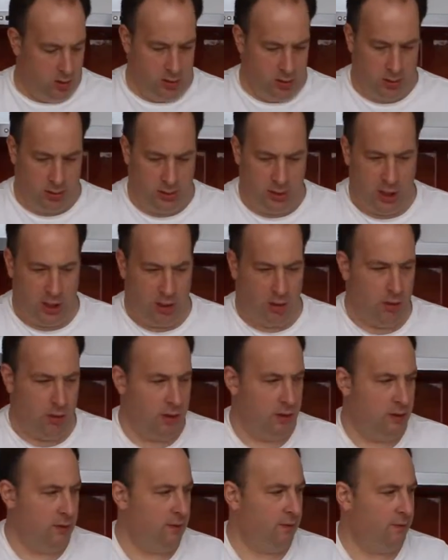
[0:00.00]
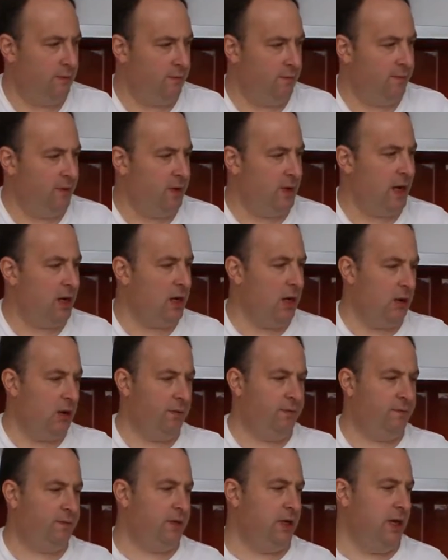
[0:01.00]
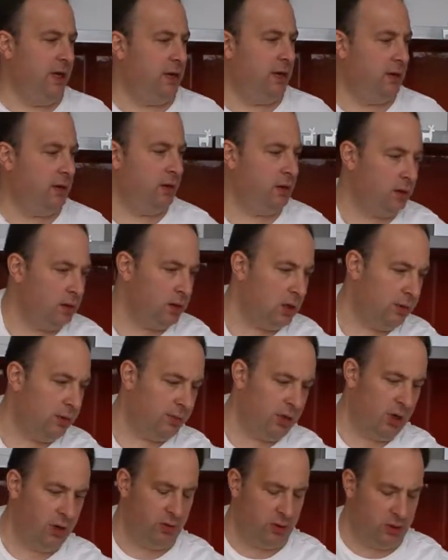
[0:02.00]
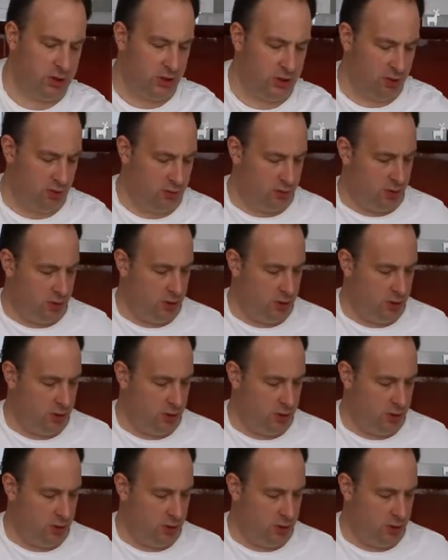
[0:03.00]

So for that loaf tin, I'm going to